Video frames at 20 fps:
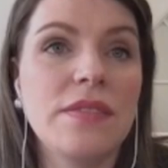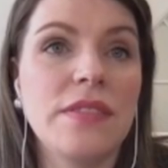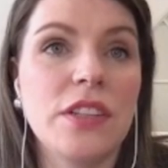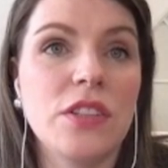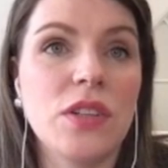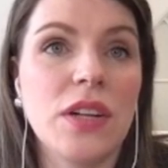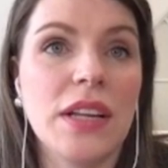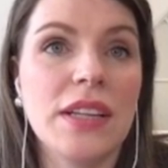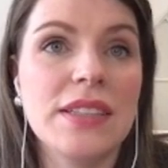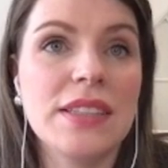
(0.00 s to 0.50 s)

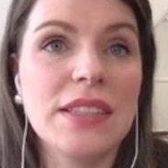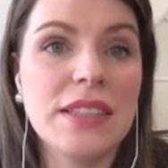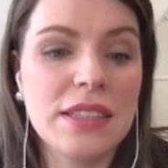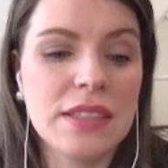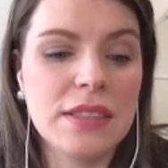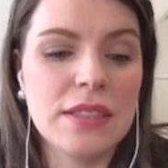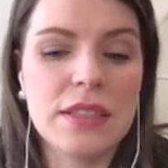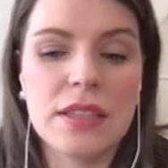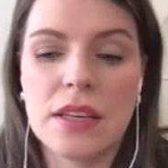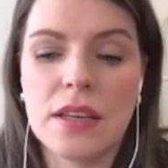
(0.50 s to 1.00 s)
visualize
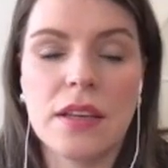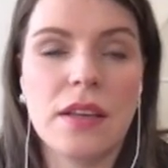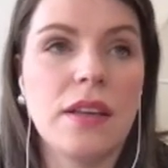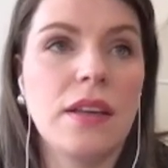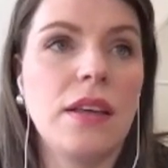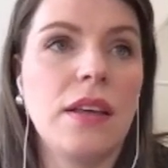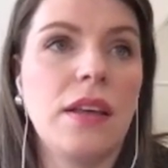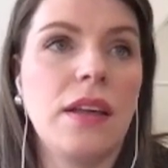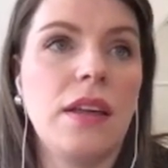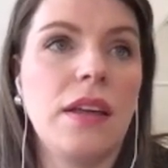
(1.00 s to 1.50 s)
this
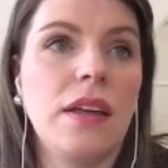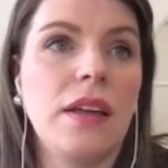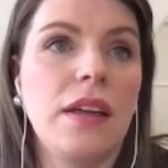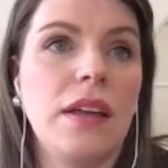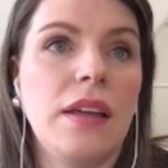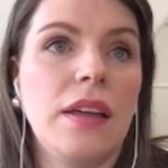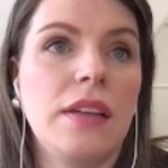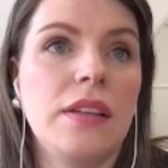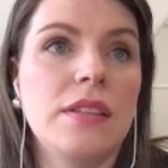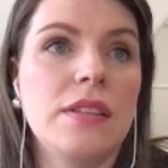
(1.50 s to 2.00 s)

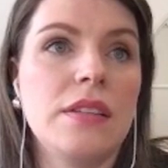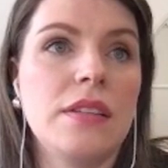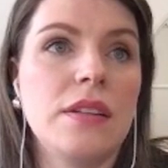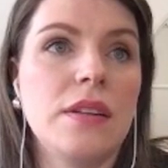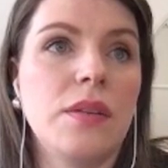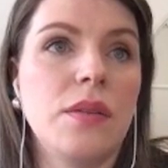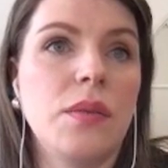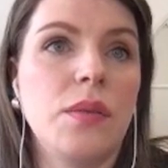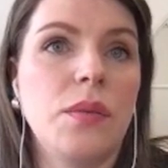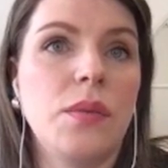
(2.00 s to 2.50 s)
and
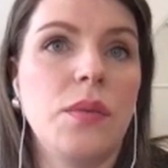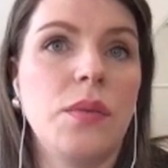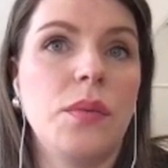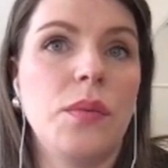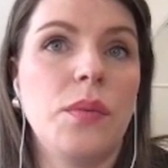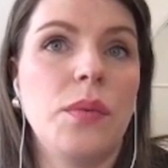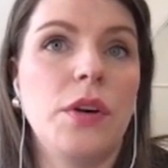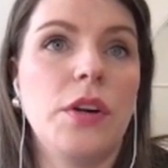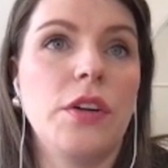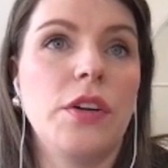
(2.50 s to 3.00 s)

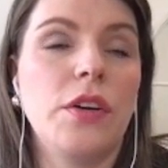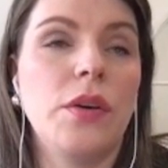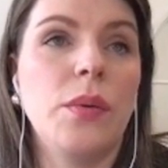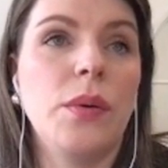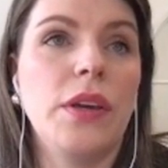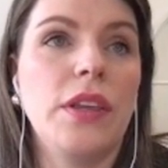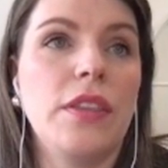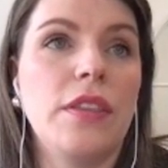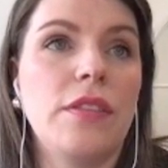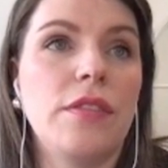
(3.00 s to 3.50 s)
we're
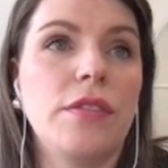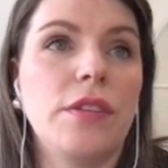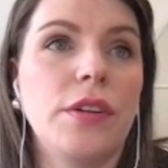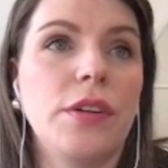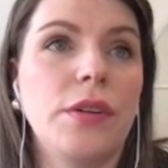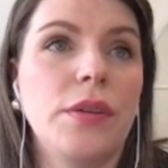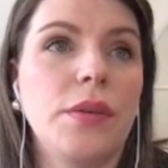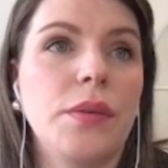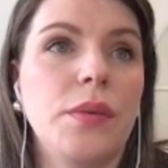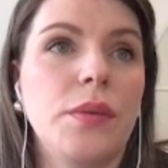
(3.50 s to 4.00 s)
going
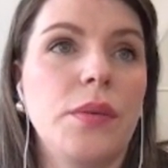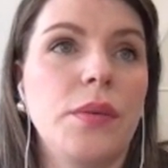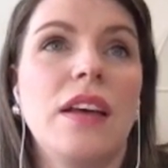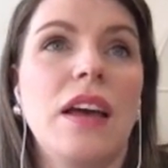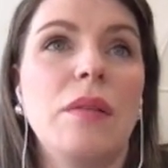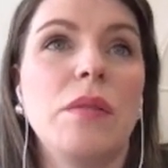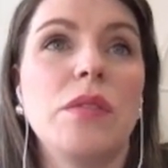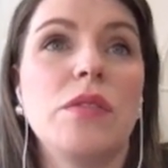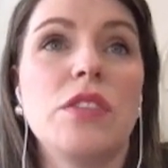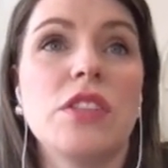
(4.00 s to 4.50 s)
through
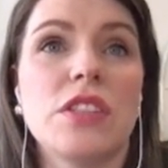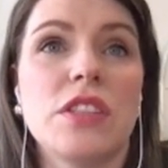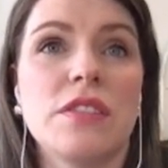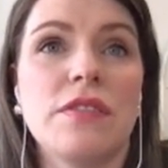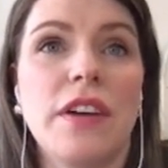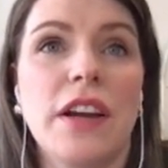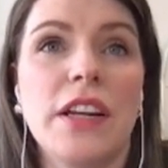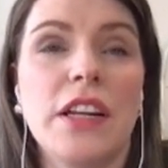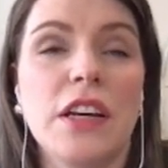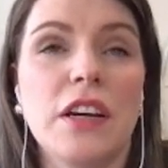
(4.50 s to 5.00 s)
and we're just
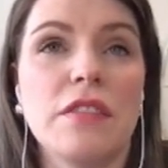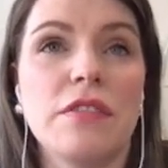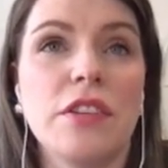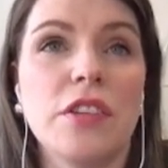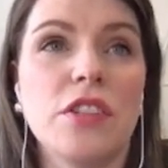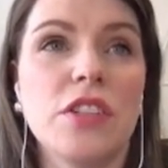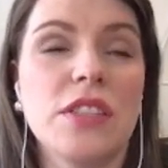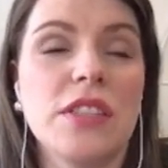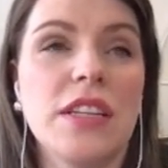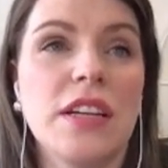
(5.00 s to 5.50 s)
defining our
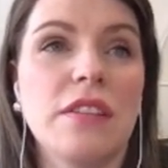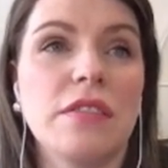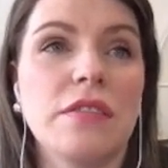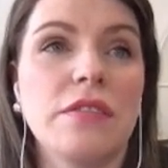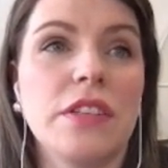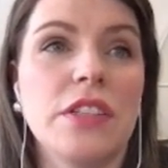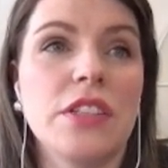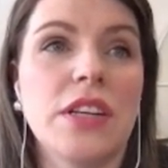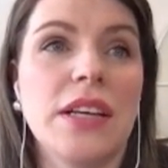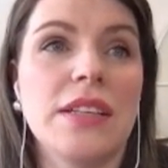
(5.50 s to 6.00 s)
functions here for
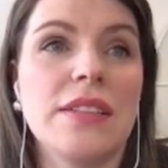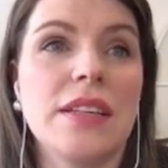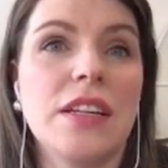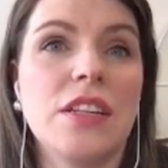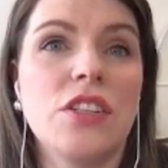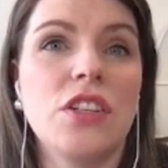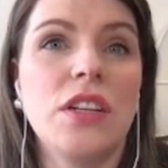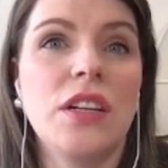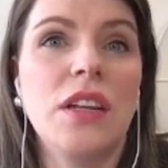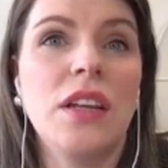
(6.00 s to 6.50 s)

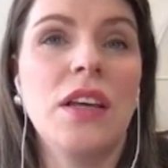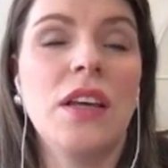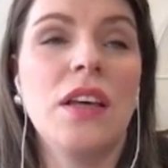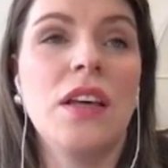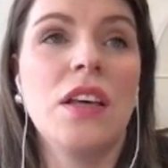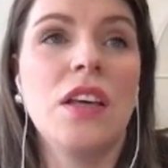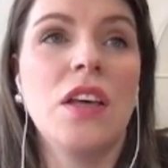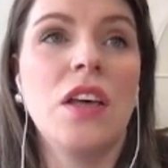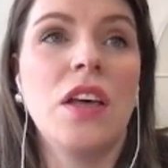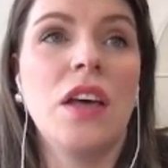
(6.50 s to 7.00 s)
visualization.
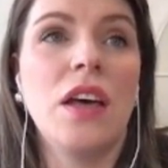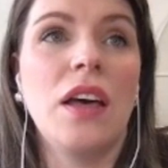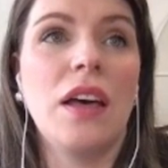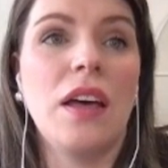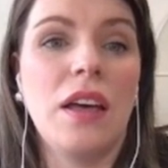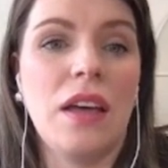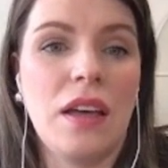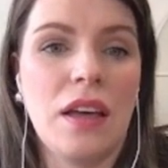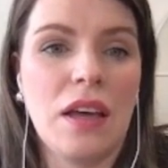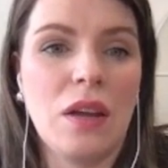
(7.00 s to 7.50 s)

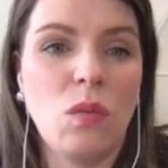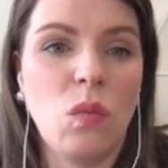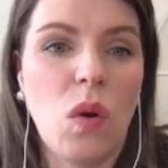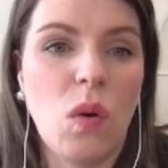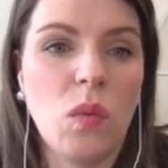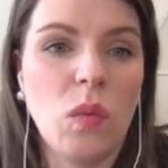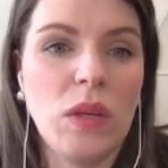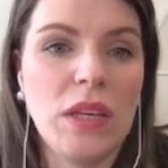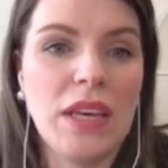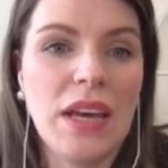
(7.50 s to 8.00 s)
And
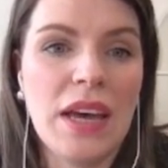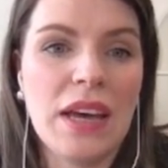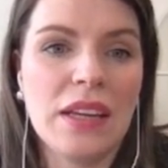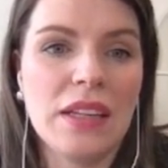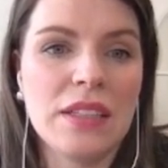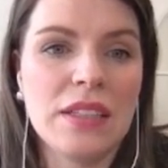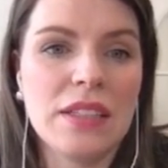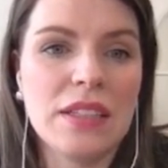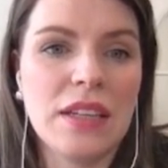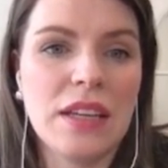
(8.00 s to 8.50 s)
what we
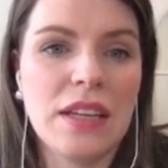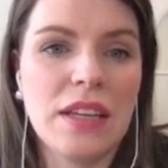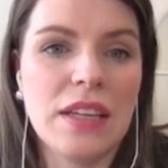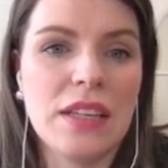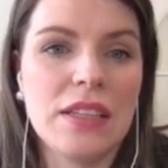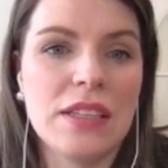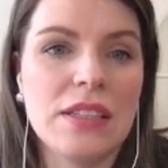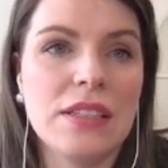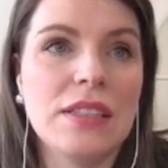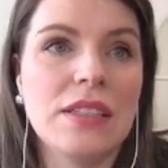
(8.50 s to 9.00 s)
get
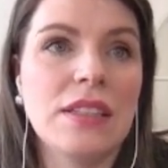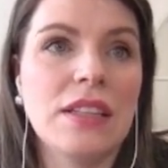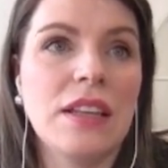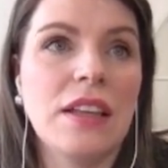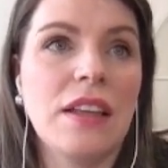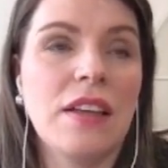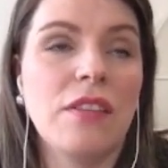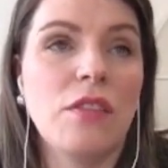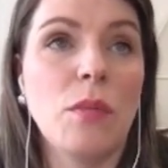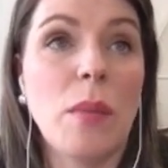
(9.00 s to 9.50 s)
is
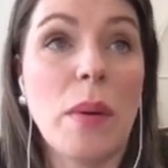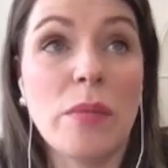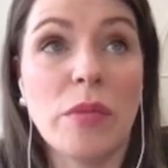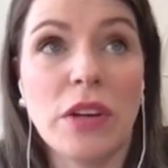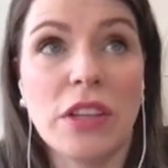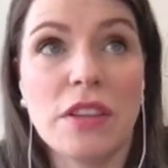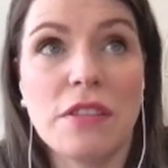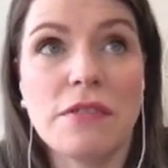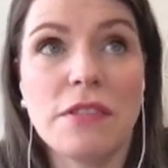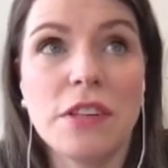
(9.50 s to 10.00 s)

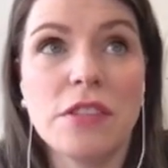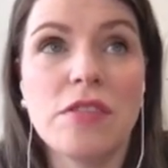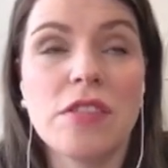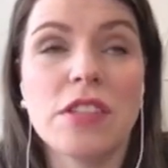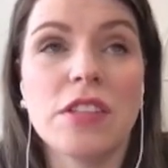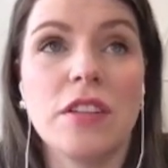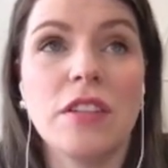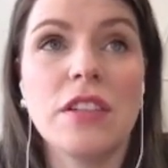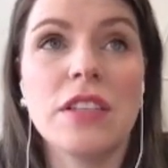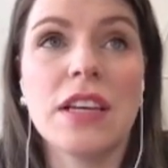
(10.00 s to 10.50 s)
Remembering the first
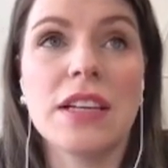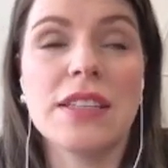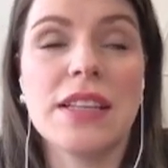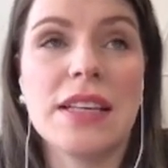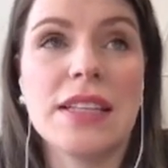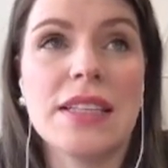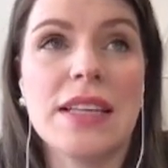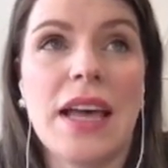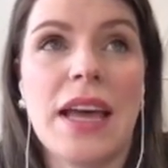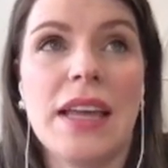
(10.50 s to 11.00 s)
result, as I
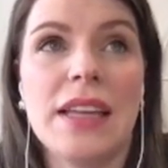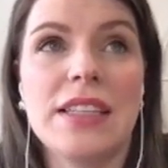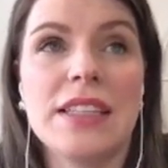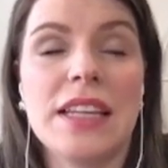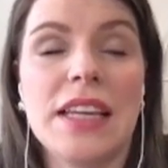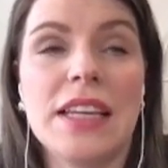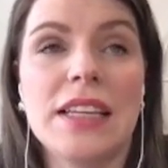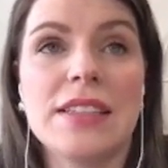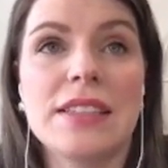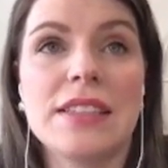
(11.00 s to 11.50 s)
said,
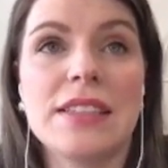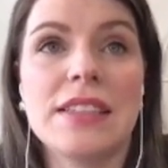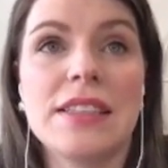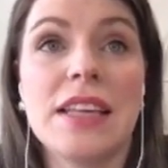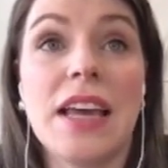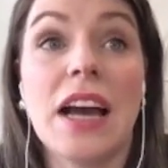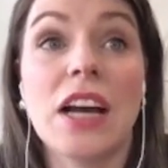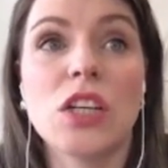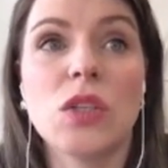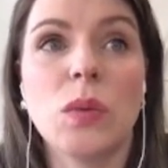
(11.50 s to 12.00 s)
is
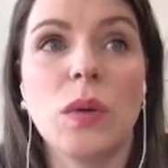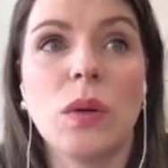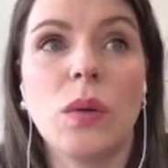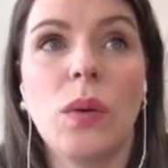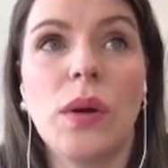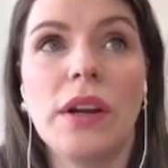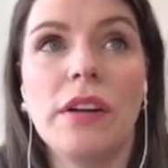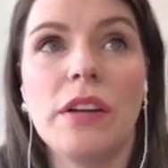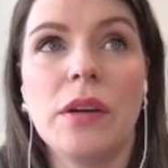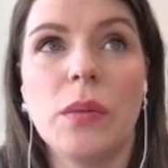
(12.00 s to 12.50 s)
the actual
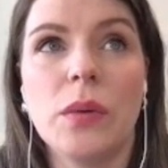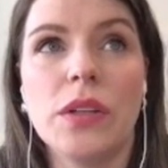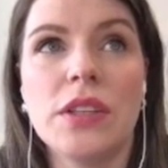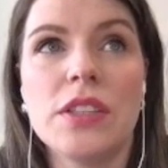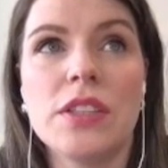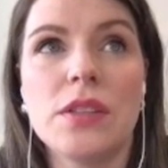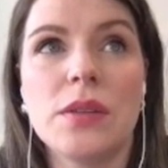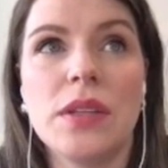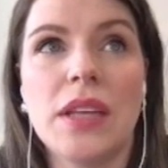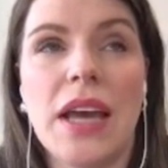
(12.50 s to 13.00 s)
query one.
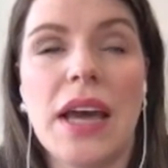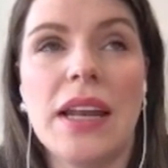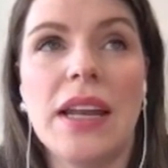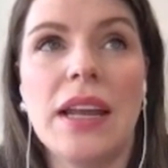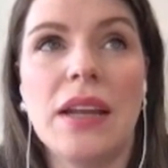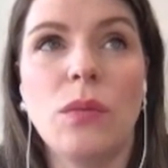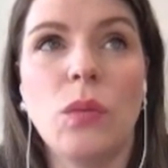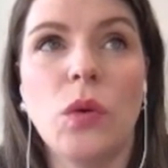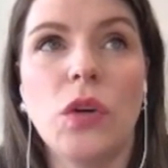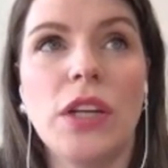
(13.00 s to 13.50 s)
So the
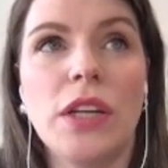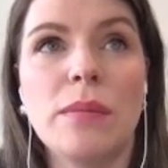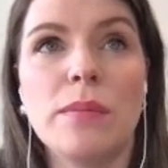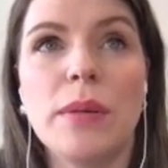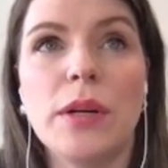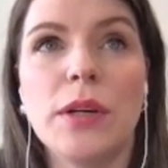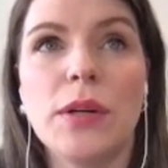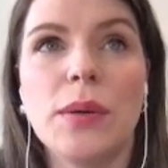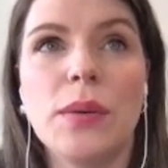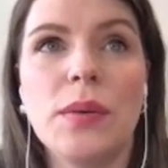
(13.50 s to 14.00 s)
NN one in
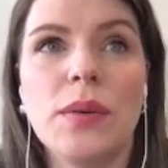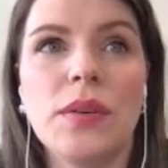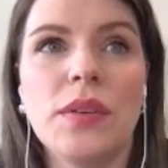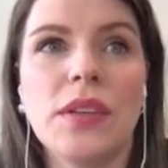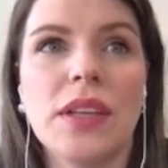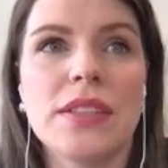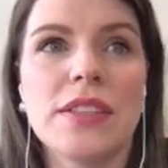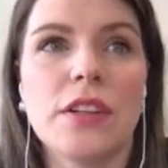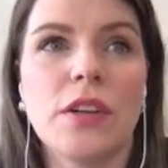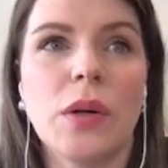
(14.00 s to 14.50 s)
blue,
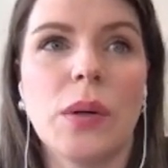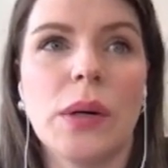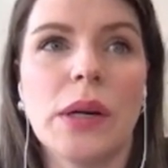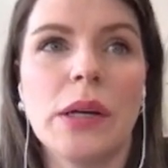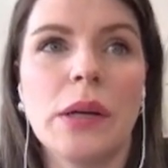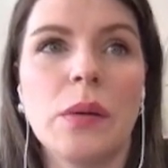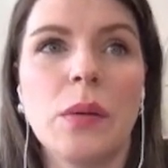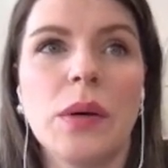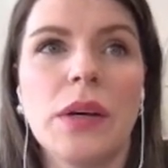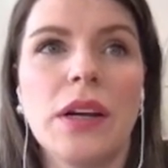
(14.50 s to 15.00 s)
that's our
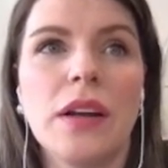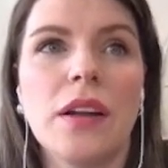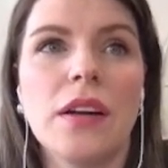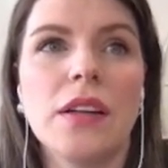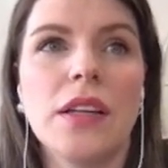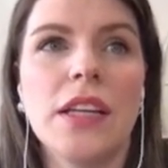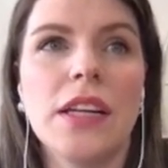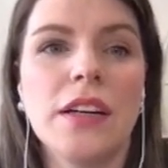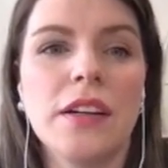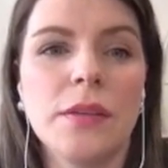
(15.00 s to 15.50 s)
query one
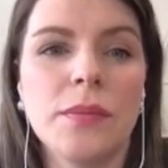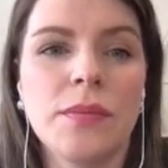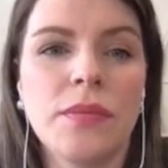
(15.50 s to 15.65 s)
along here.